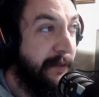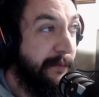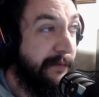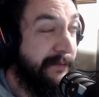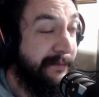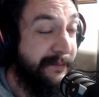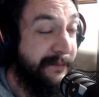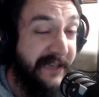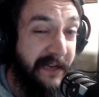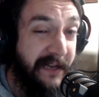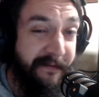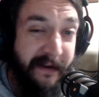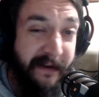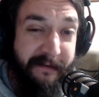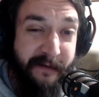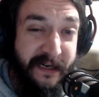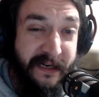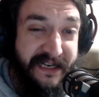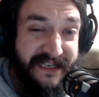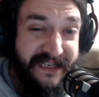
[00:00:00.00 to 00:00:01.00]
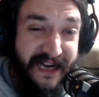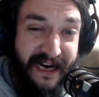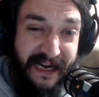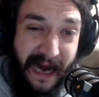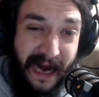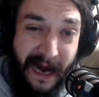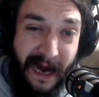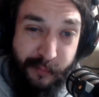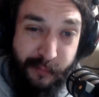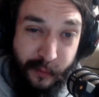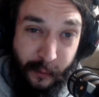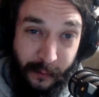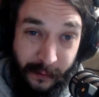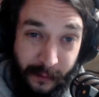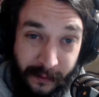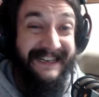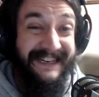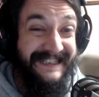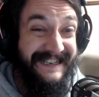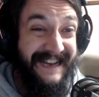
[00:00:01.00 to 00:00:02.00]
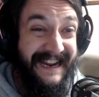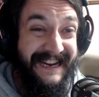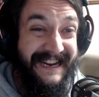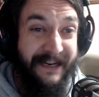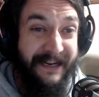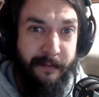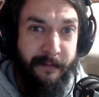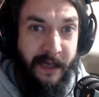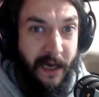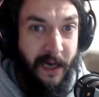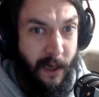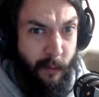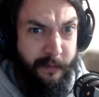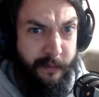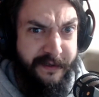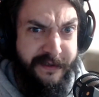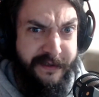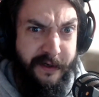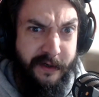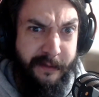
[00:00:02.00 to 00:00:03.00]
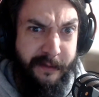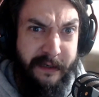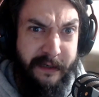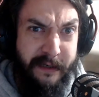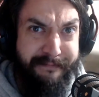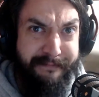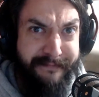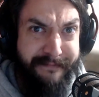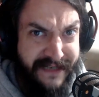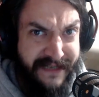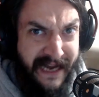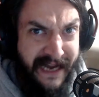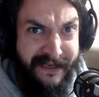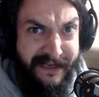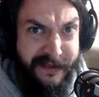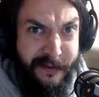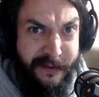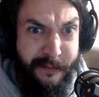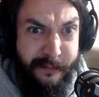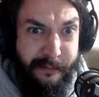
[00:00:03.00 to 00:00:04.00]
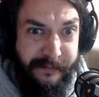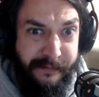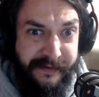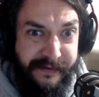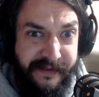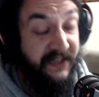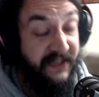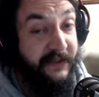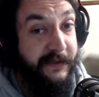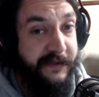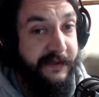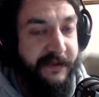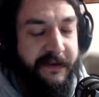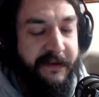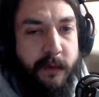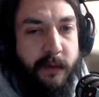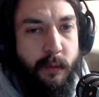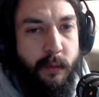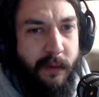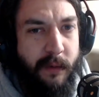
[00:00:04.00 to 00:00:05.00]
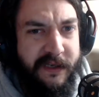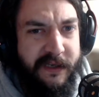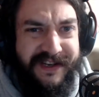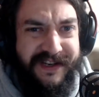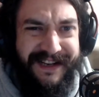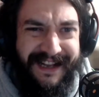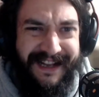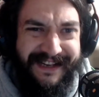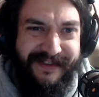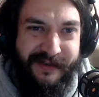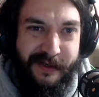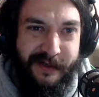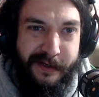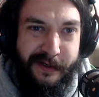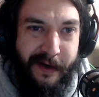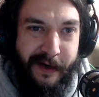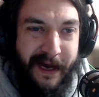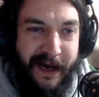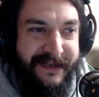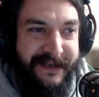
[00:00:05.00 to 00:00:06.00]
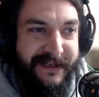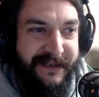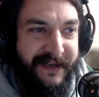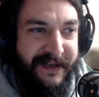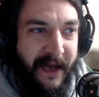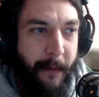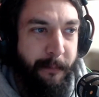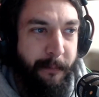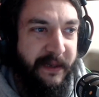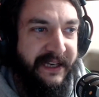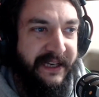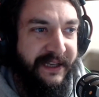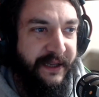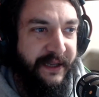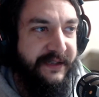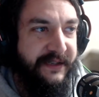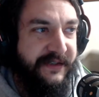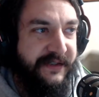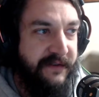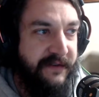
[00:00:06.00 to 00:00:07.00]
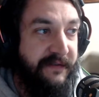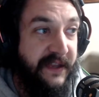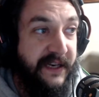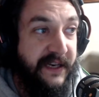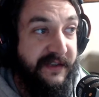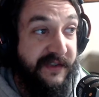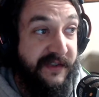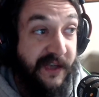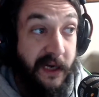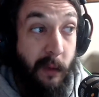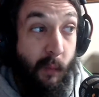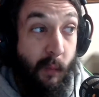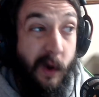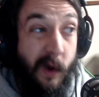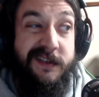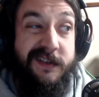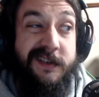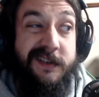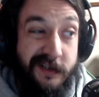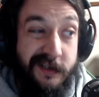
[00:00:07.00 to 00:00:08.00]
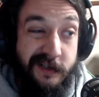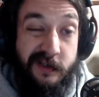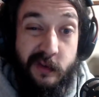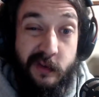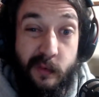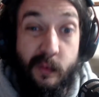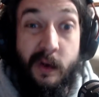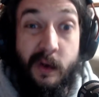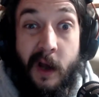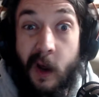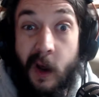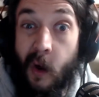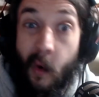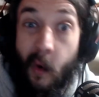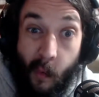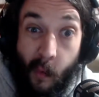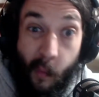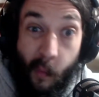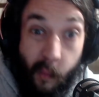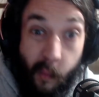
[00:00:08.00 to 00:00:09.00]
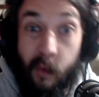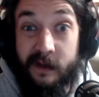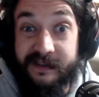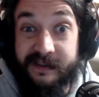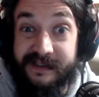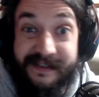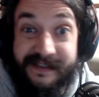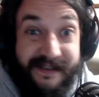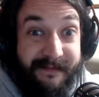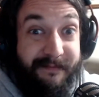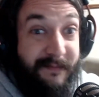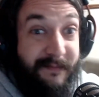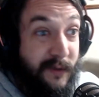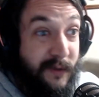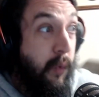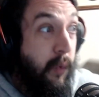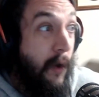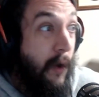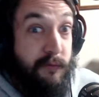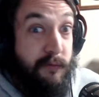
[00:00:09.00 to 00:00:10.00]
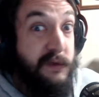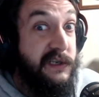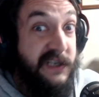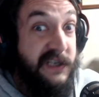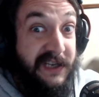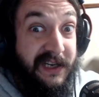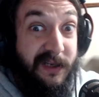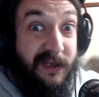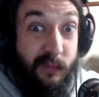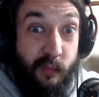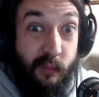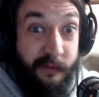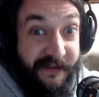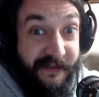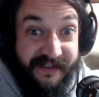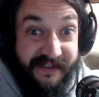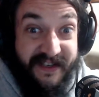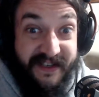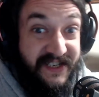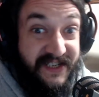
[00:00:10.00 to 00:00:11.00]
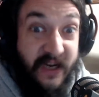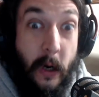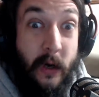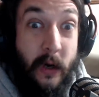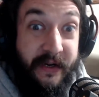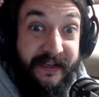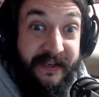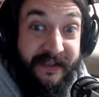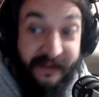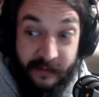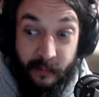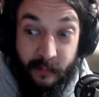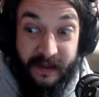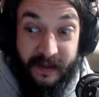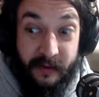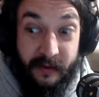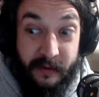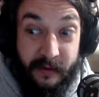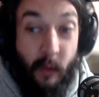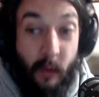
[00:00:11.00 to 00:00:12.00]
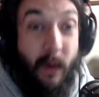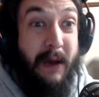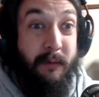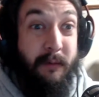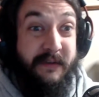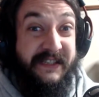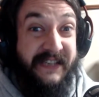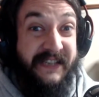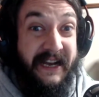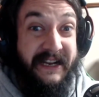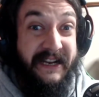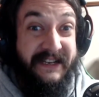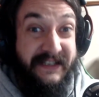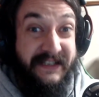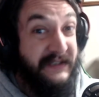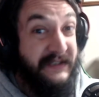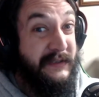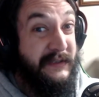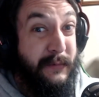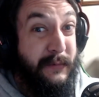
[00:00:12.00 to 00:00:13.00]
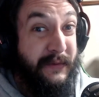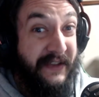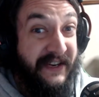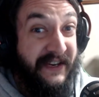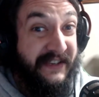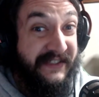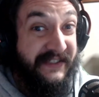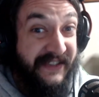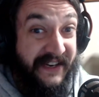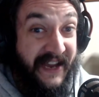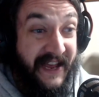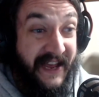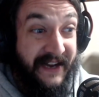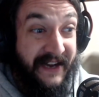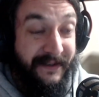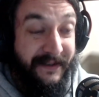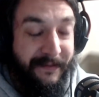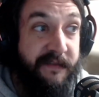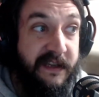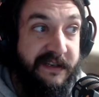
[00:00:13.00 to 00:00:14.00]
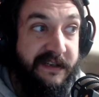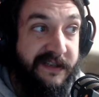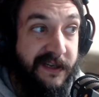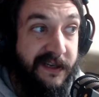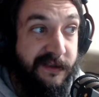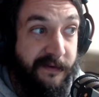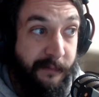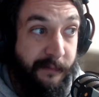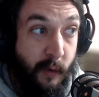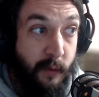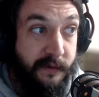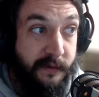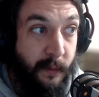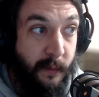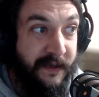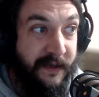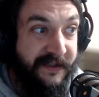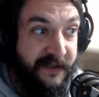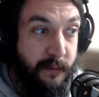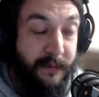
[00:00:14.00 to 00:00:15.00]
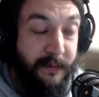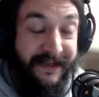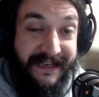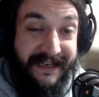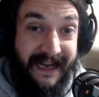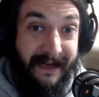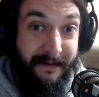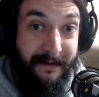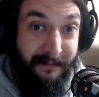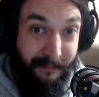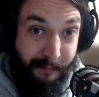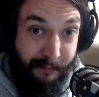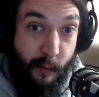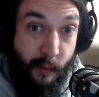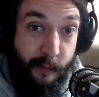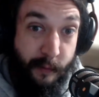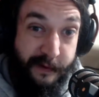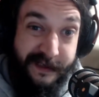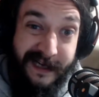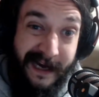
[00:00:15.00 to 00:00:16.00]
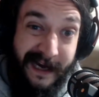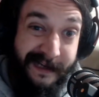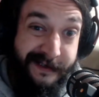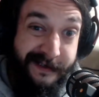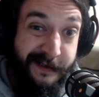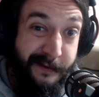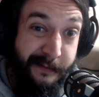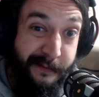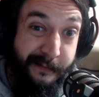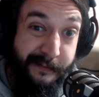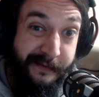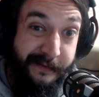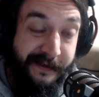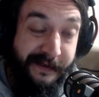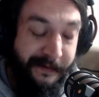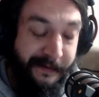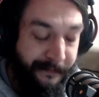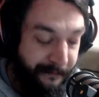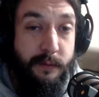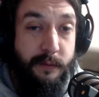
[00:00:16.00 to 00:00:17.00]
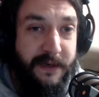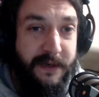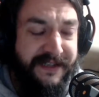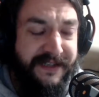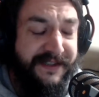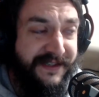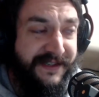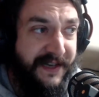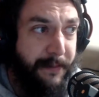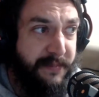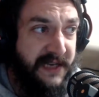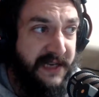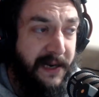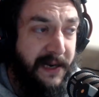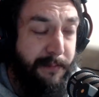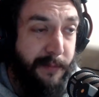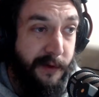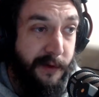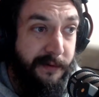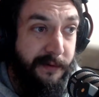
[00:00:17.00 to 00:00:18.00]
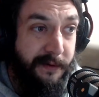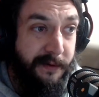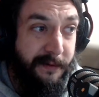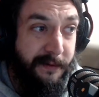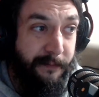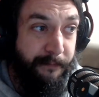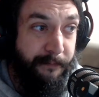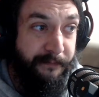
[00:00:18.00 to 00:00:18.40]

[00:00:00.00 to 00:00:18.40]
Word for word: videoed himself every day in April, and today I want to talk about tattoos. Because if you were watching last year, I did a big list of things that I wanted to do once quarantine was done and we could go outside and do things again. And one of these things, of course, was to get more tattoos. So in September,